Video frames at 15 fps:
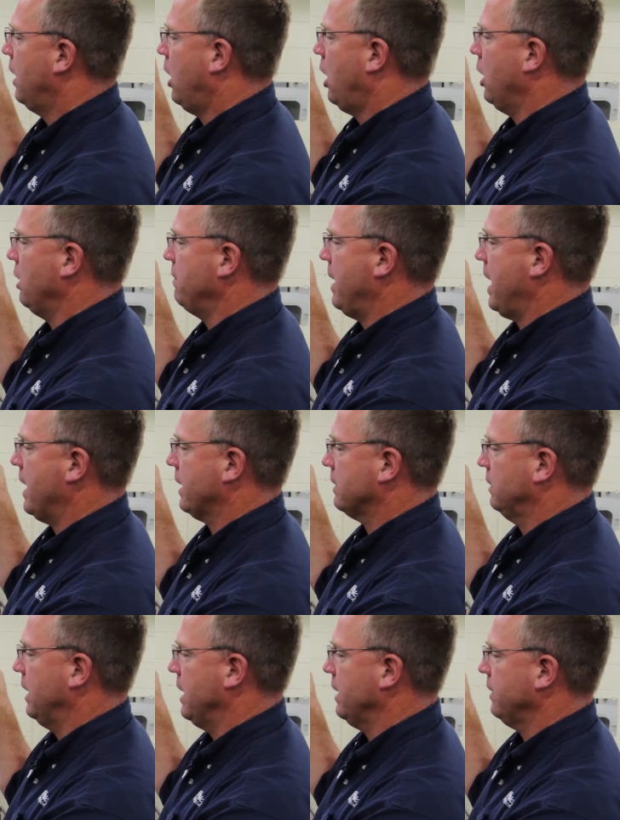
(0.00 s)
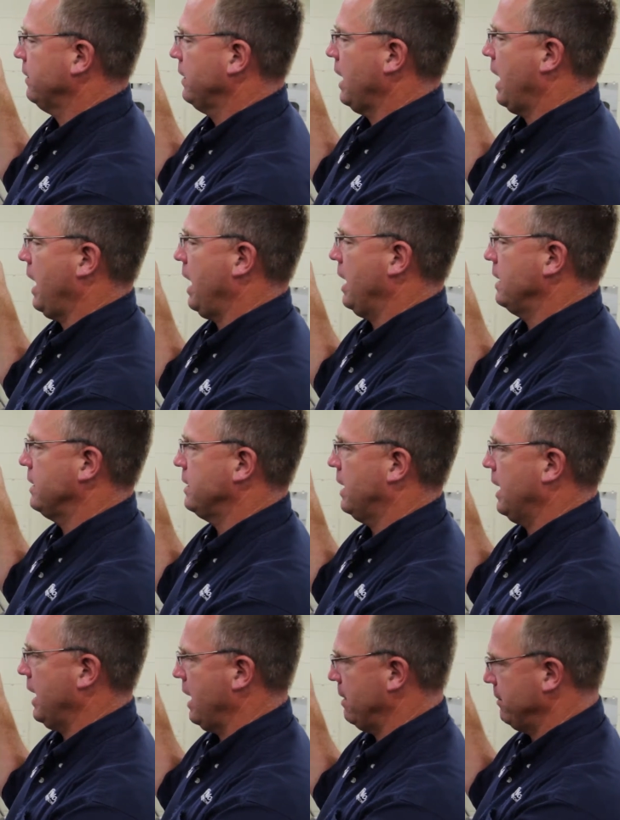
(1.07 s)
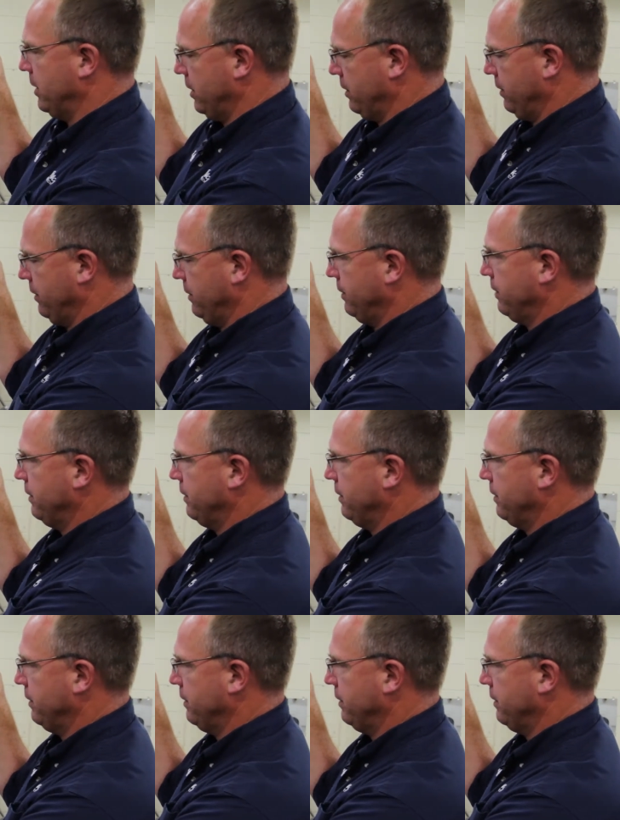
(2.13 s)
Automatic length and diameter.